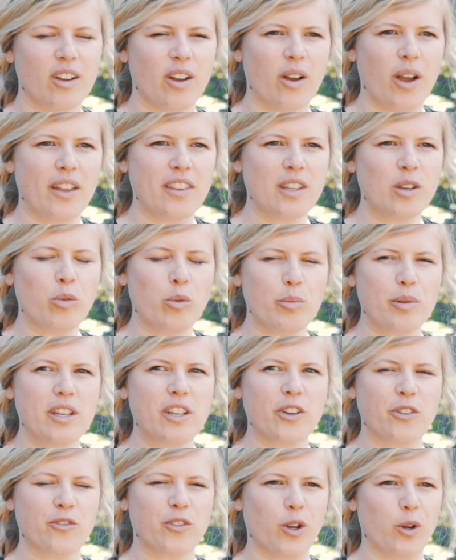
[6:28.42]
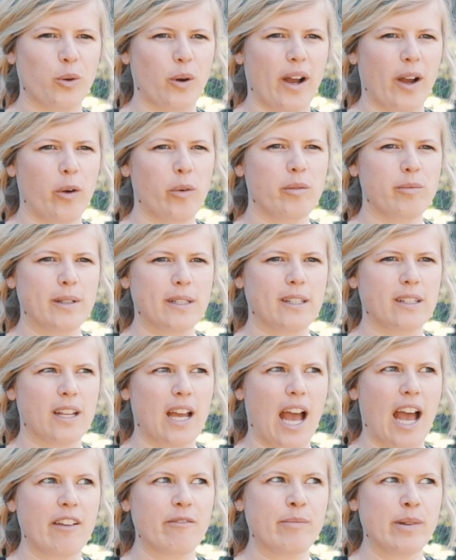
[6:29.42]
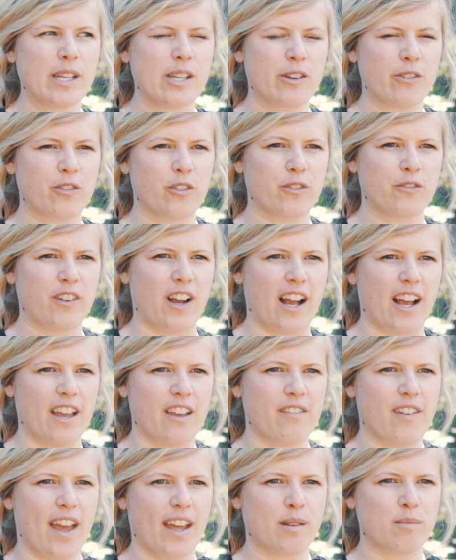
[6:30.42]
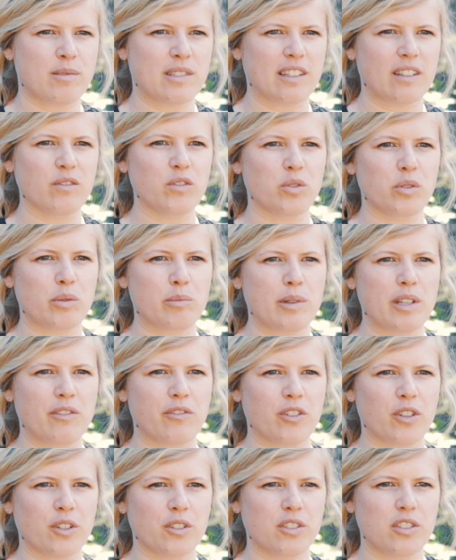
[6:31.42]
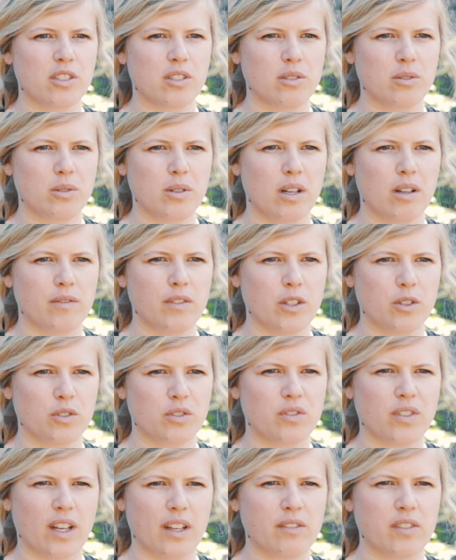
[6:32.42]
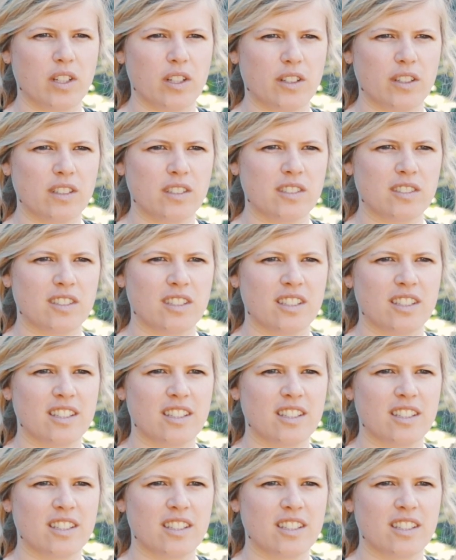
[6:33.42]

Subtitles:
I think we'll be here for a while. I've been here for 5. Adam's lived with me for 2 of those 5 years.